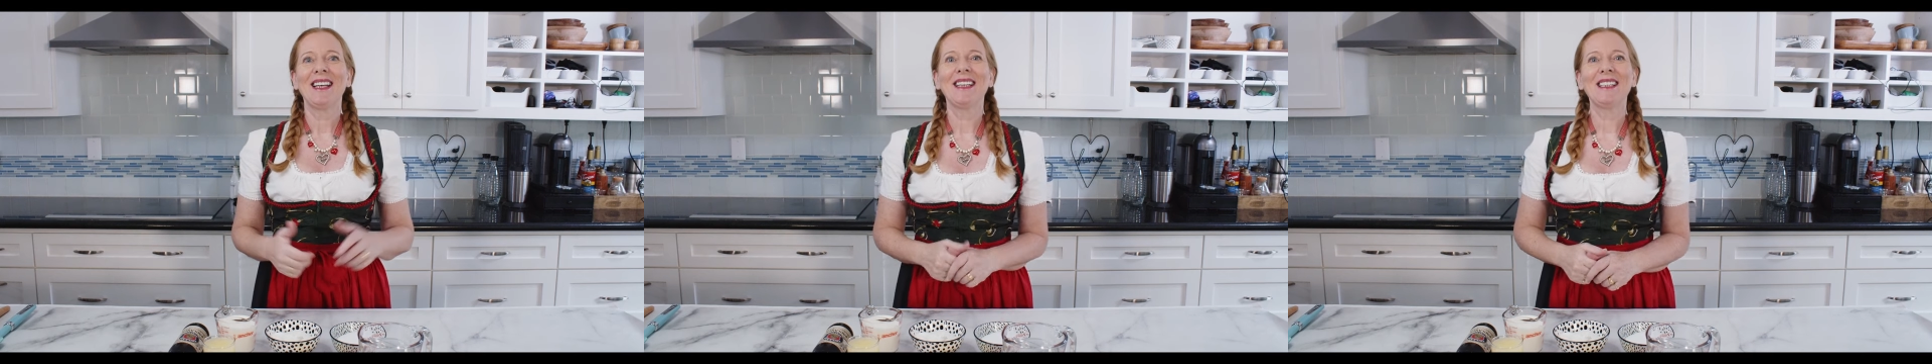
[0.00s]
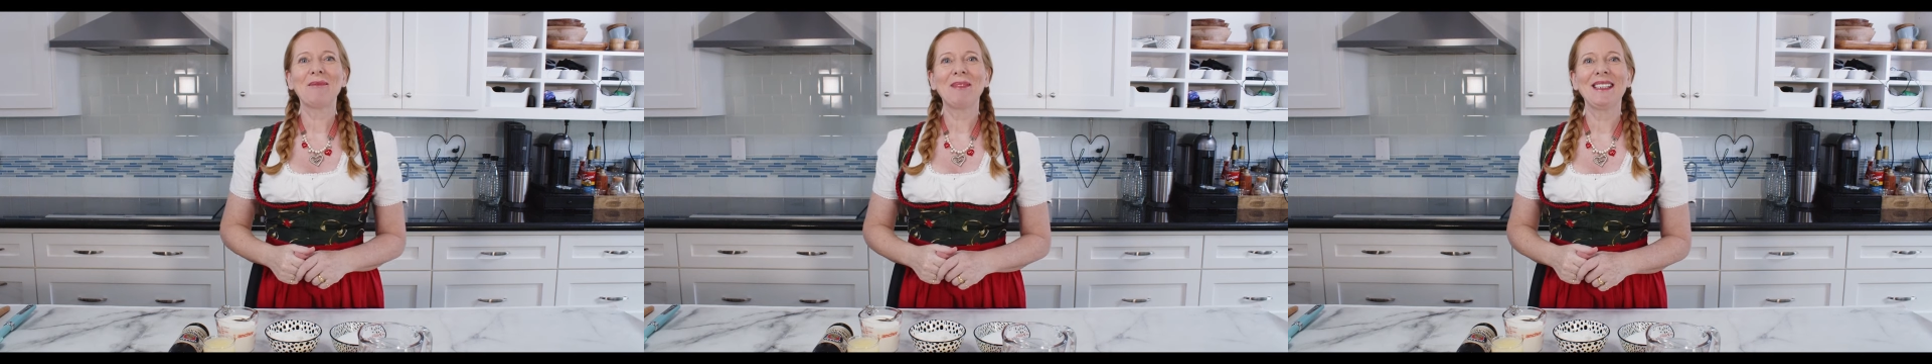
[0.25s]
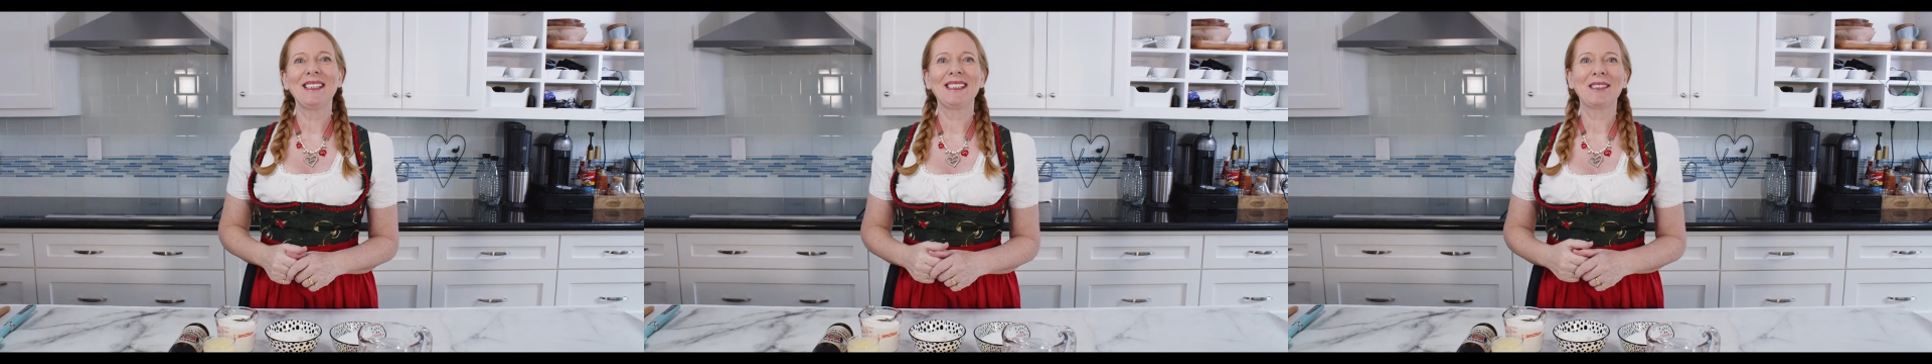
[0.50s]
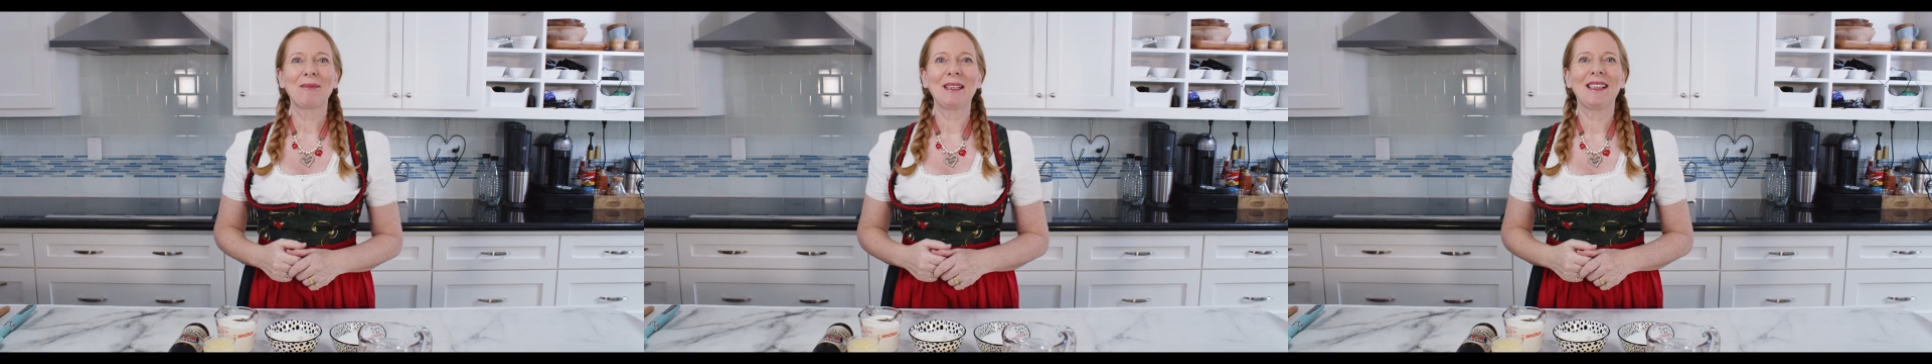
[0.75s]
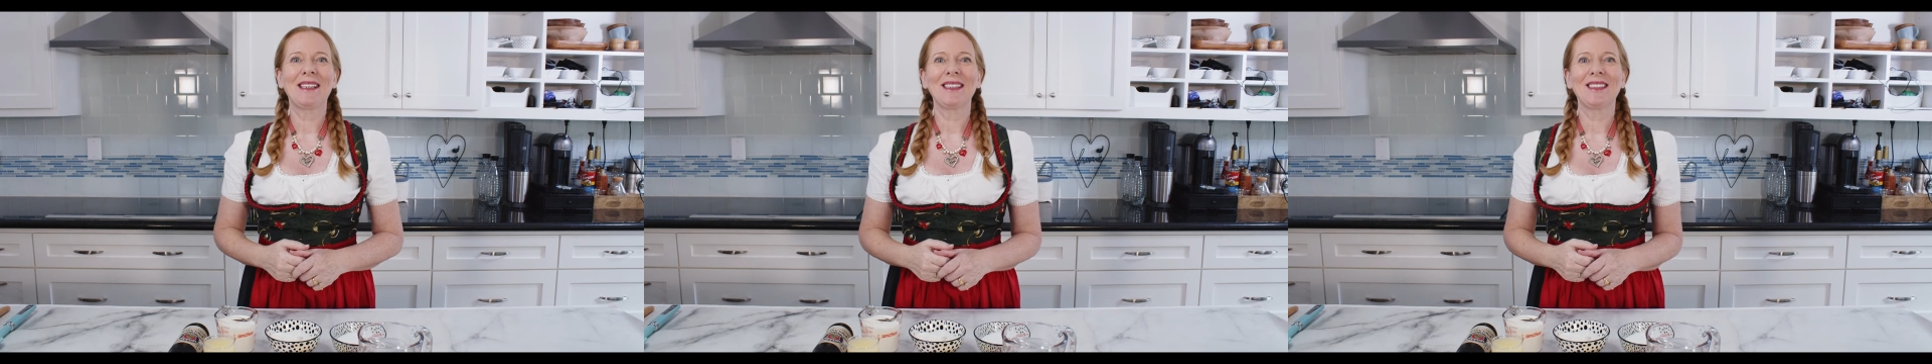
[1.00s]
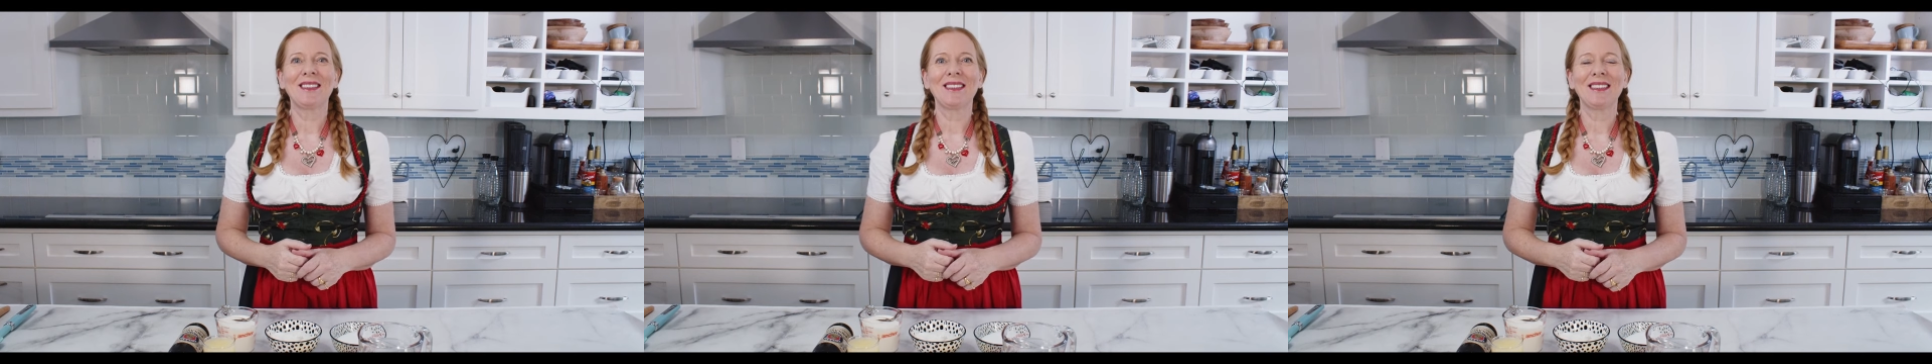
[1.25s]
It means we
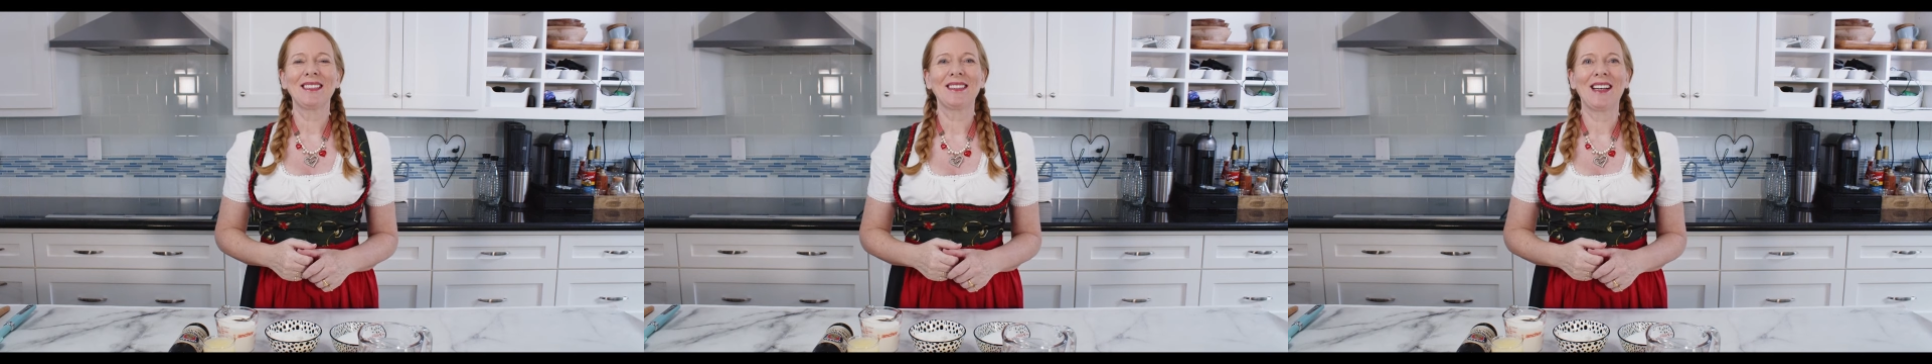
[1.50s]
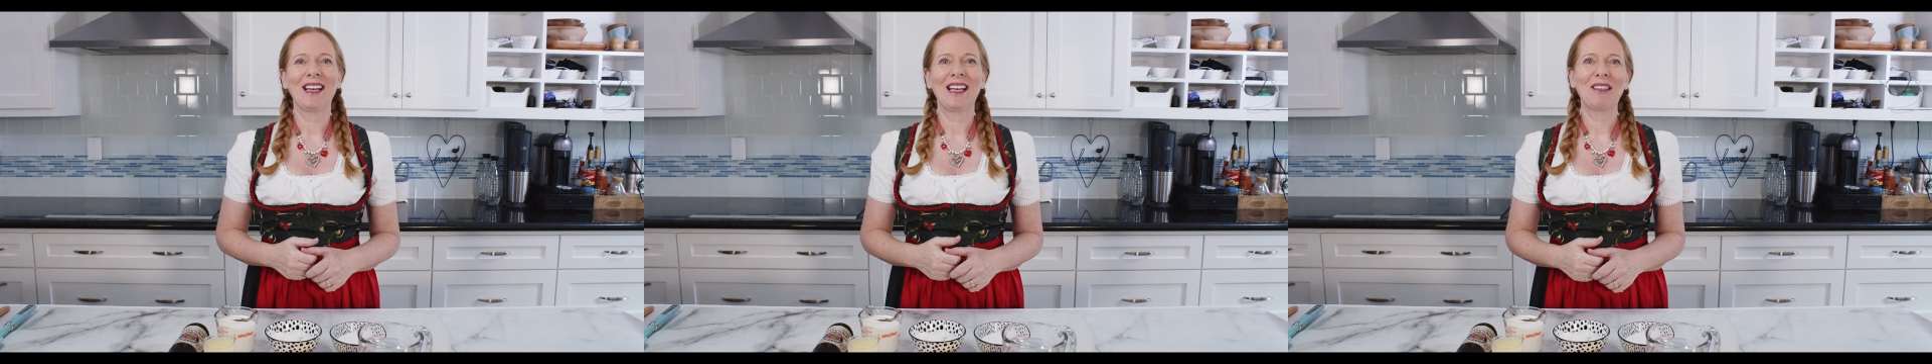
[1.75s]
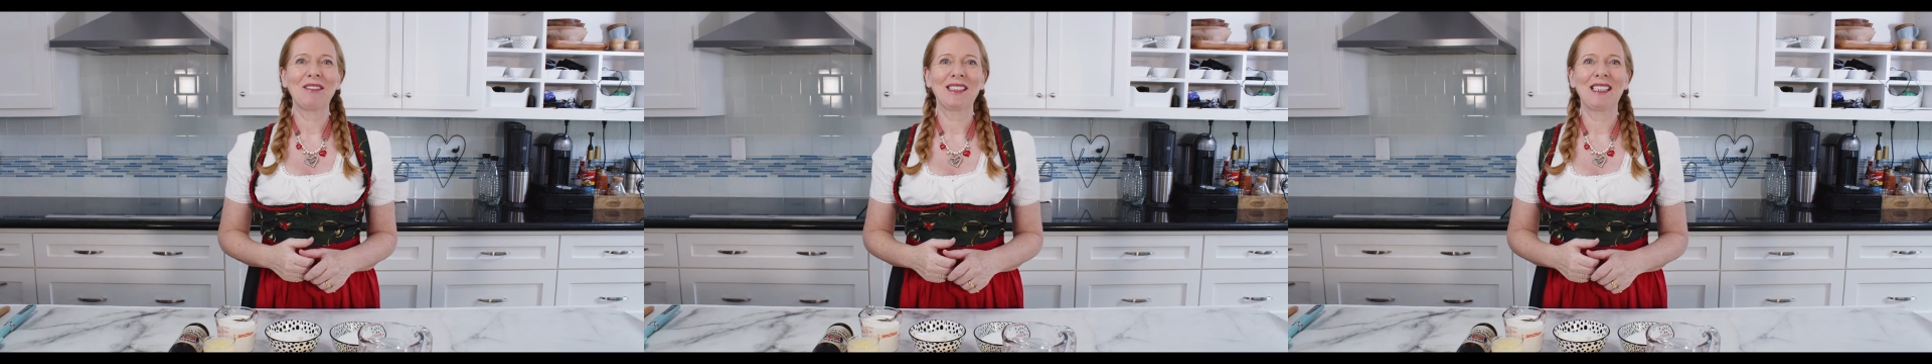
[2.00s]
are going to have